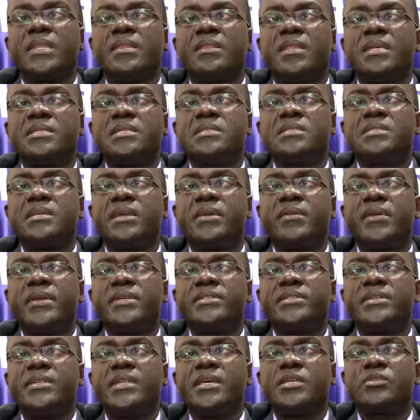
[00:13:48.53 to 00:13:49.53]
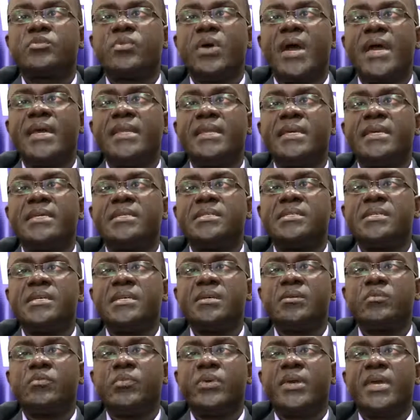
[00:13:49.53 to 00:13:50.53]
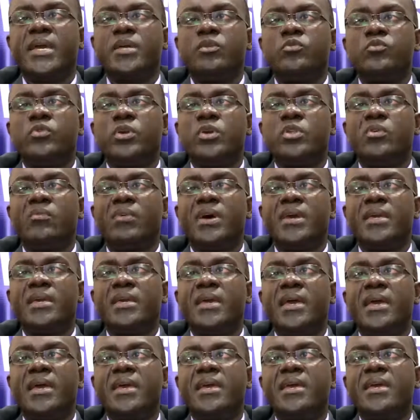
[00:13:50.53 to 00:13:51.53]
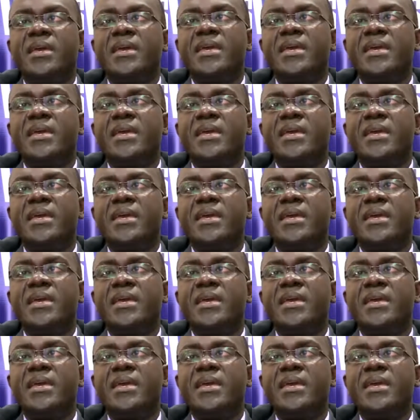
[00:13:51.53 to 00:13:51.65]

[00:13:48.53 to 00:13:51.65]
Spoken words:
This integration is quite easy. We can do it over here.